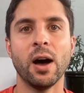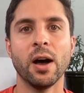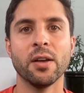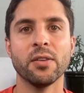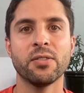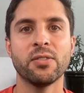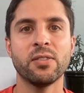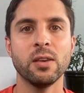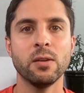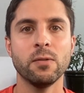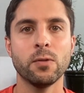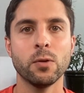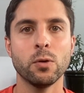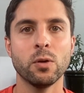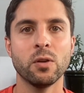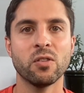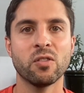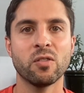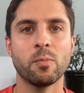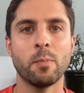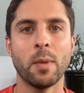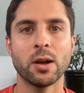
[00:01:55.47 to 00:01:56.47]
seafood,
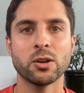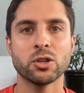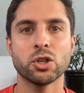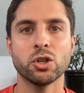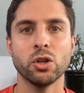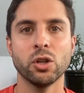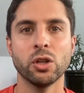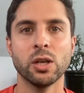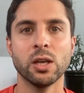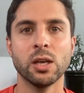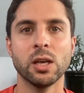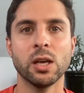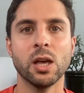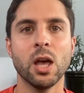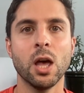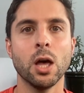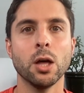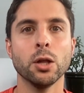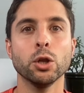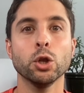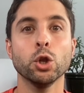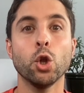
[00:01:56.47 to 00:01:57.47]
especially
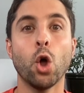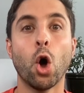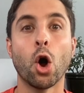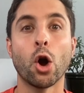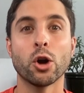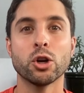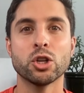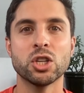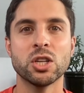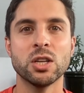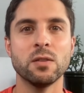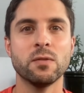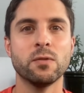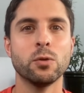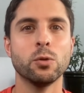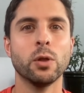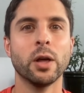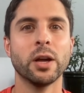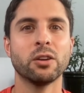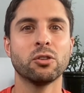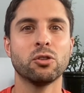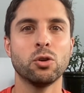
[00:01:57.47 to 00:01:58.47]
large seafood
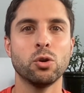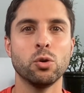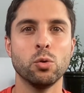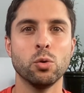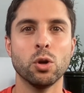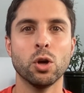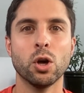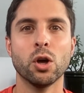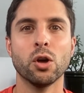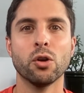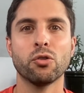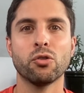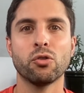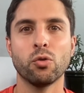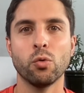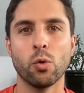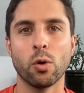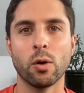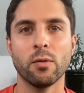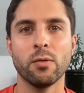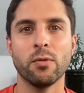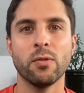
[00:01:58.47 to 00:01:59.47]
like tuna,
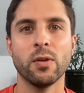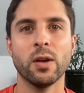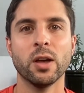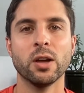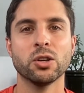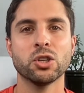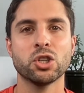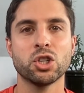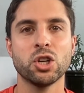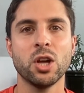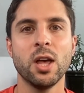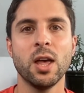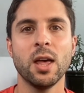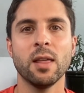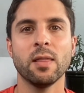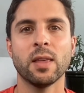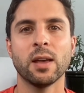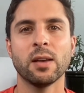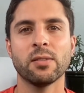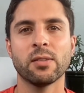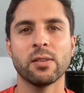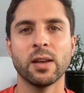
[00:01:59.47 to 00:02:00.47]
swordfish,
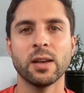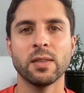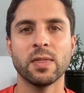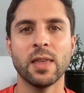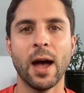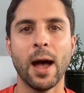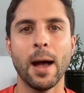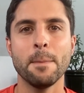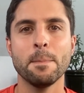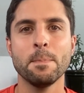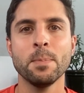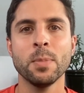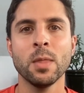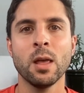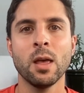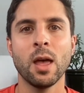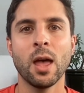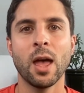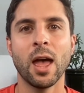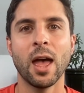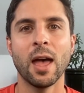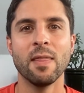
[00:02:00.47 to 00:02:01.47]
things like that.
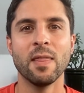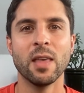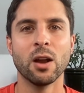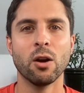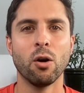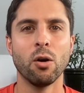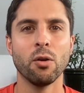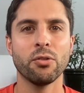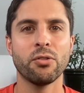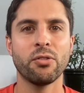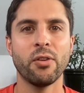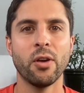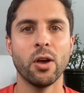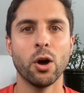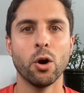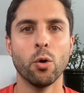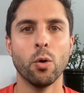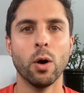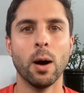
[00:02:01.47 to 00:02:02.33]
And then also